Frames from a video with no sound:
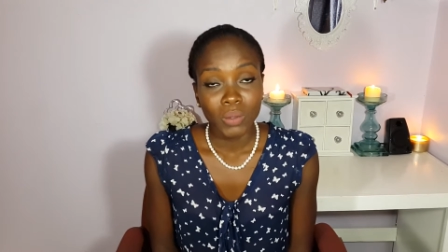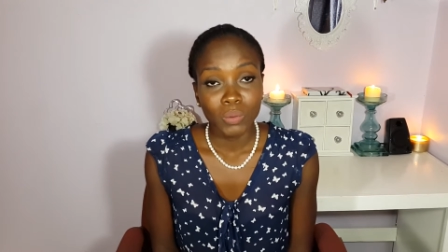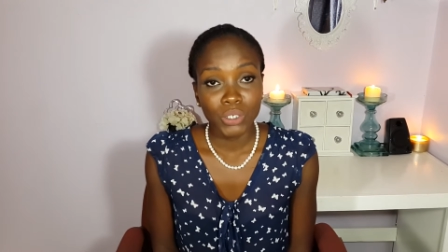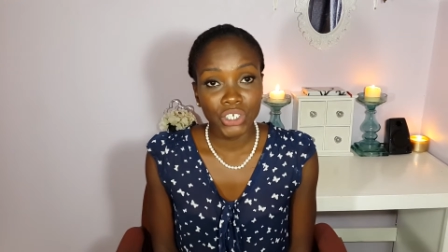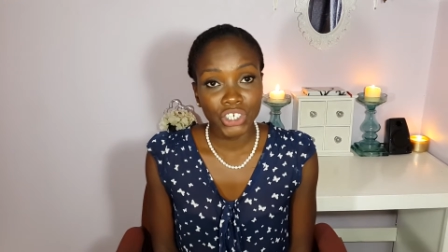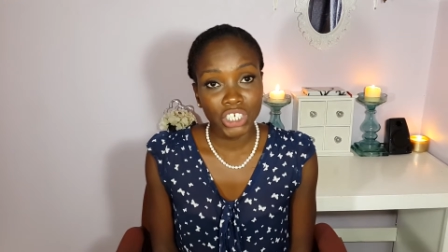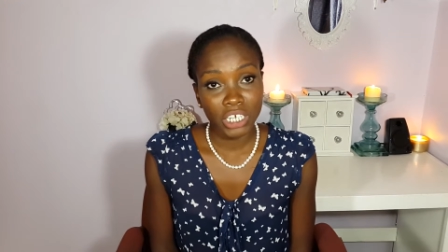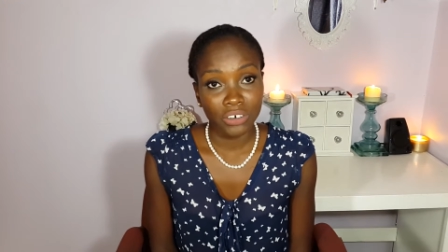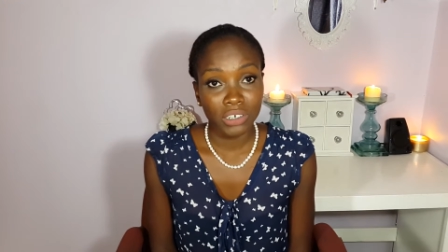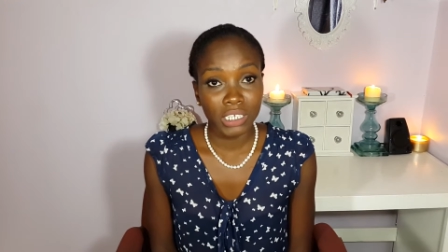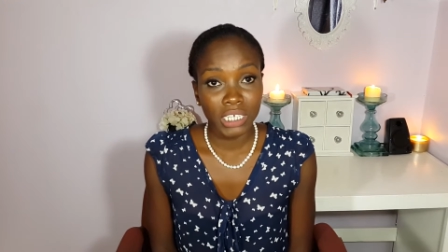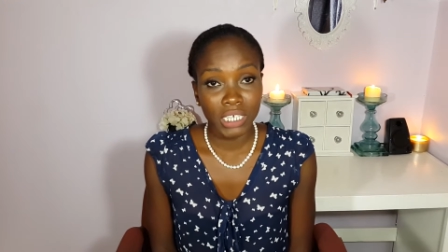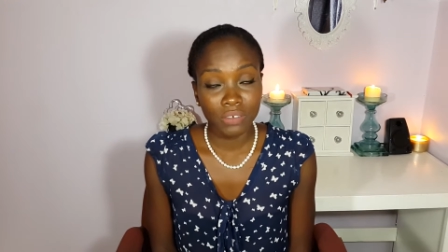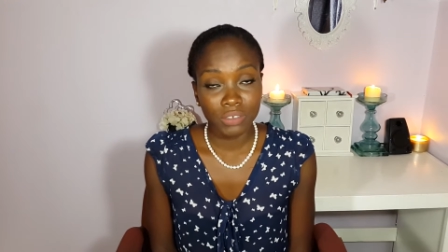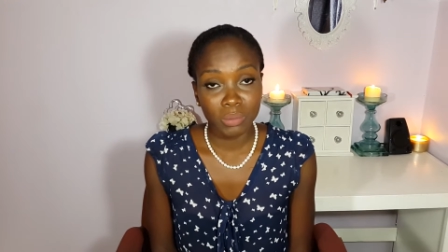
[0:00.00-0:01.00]
which
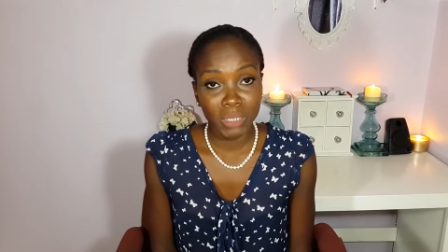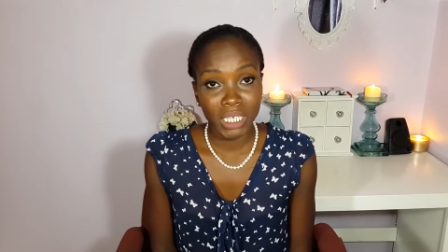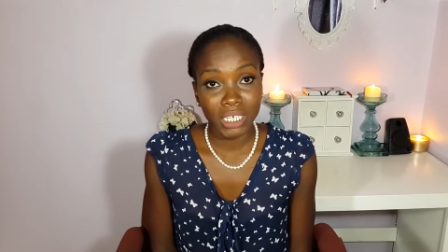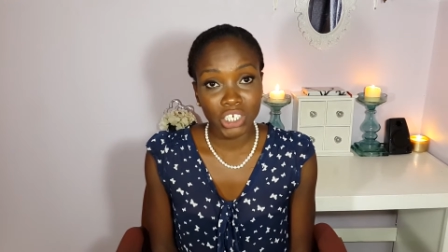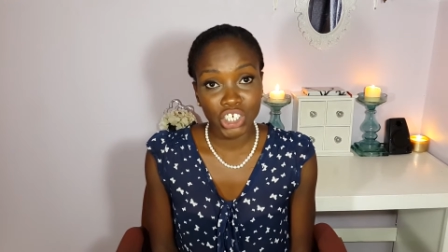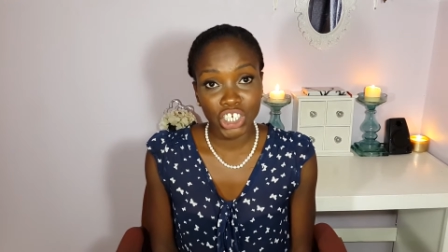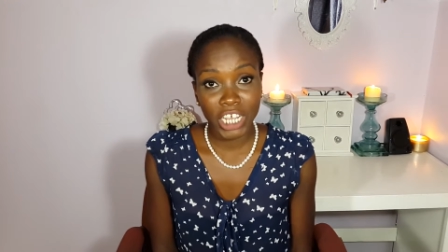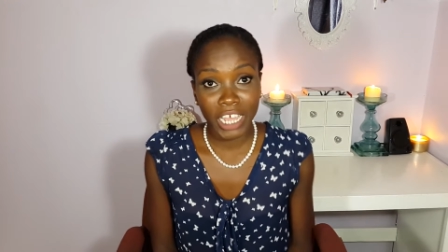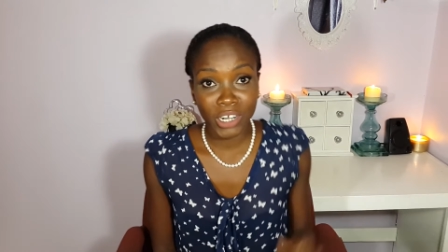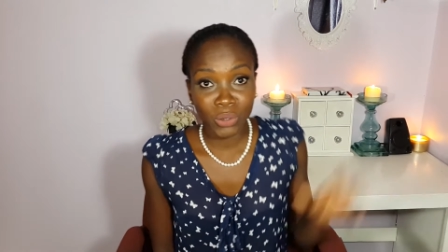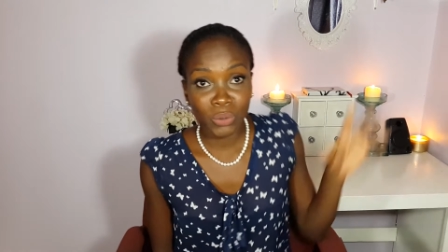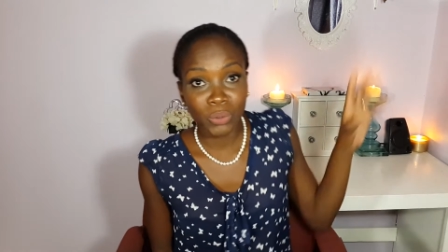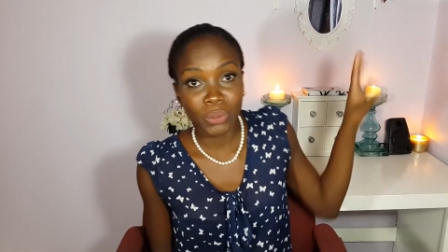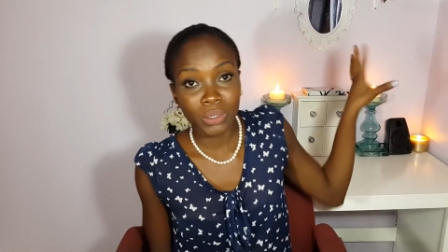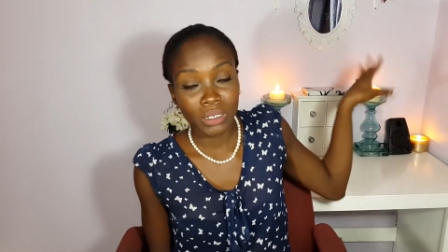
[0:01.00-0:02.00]
generally gives me a
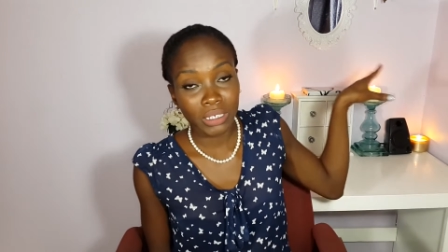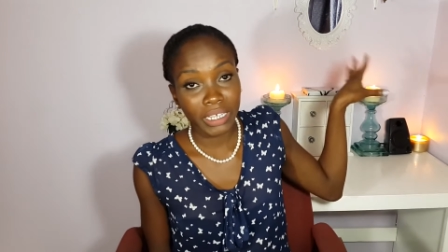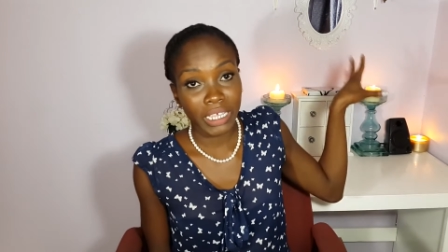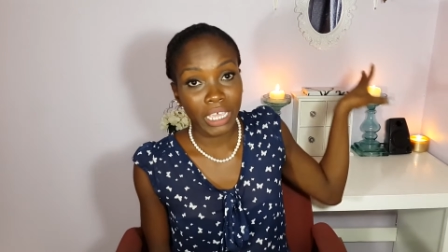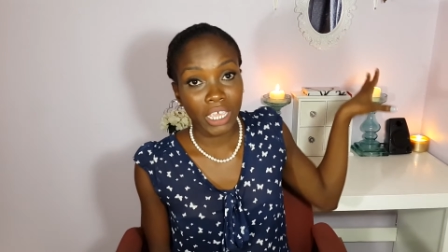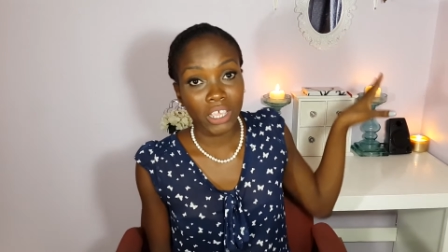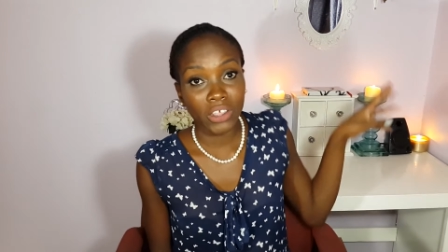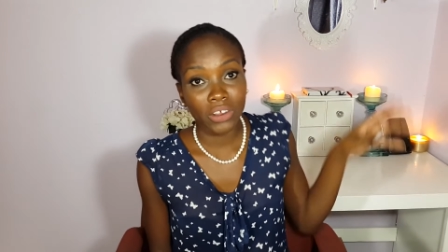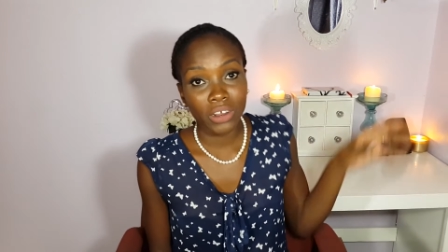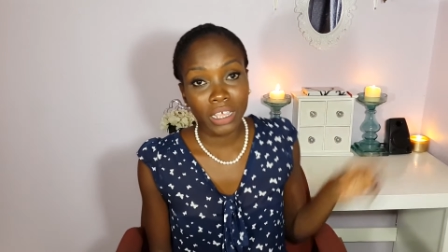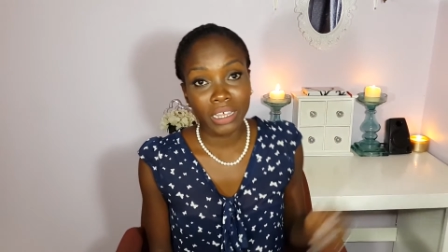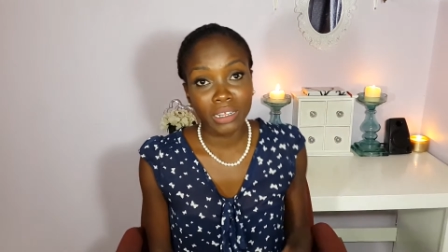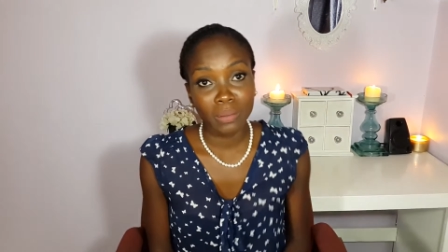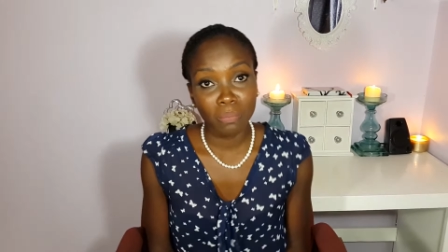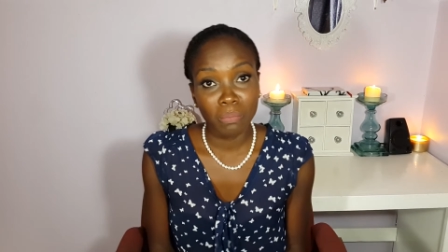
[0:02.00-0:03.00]
shadow like hair,
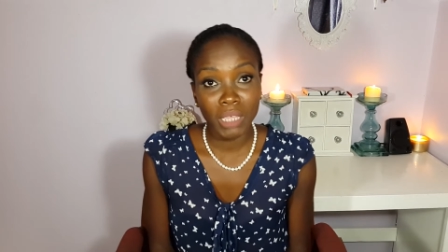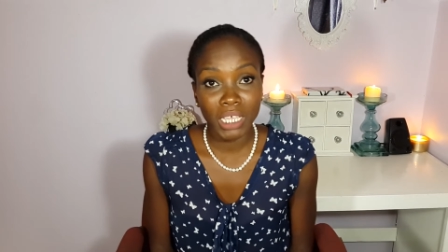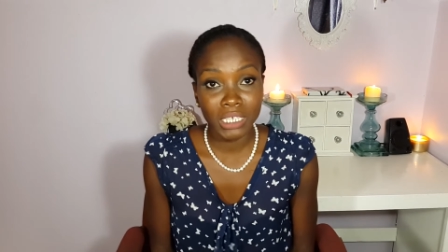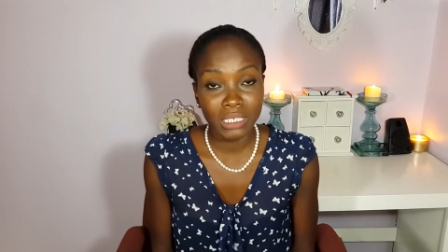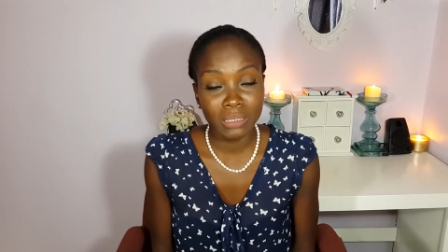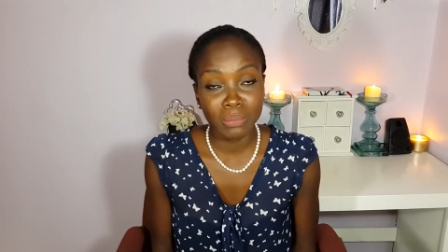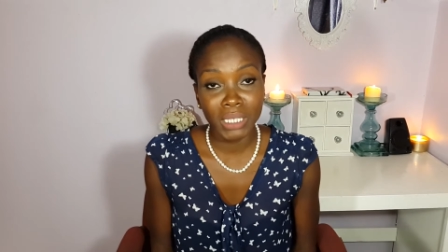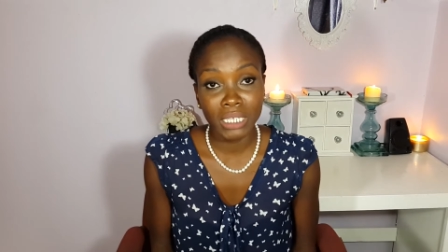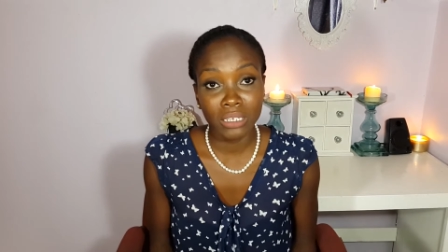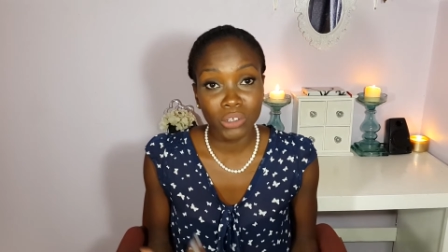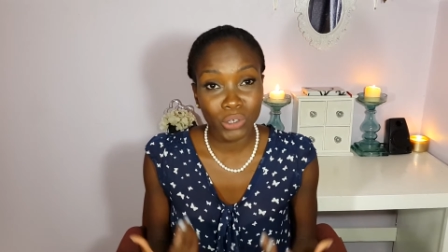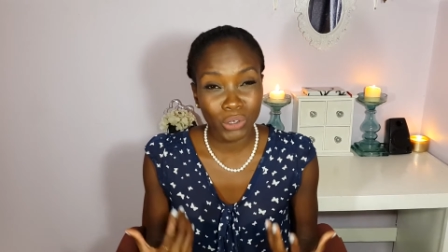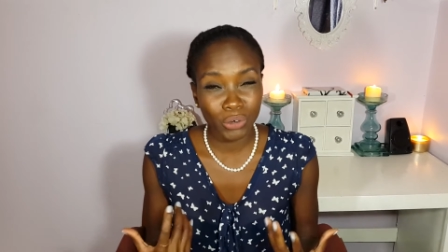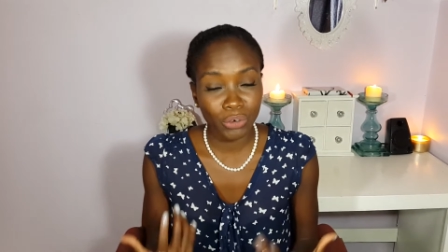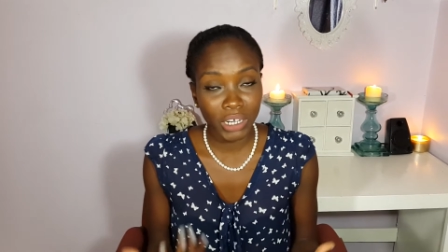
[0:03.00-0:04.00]
and it makes me
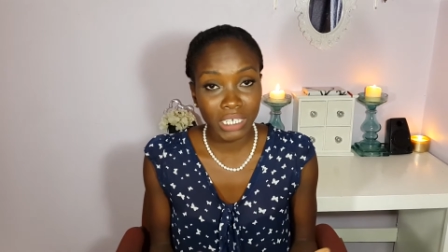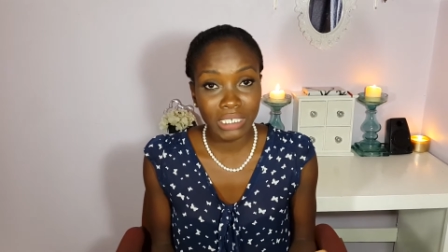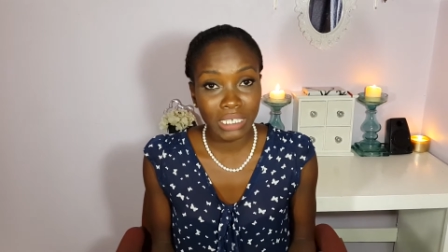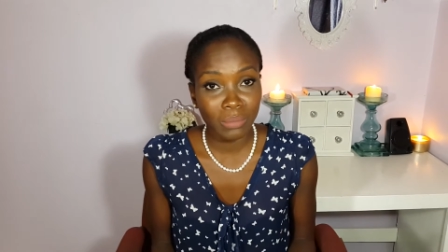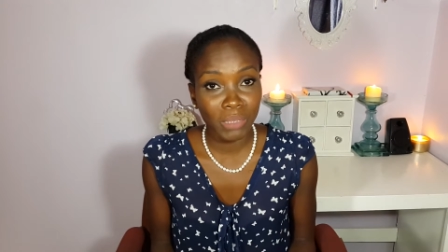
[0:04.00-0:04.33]
look crazy.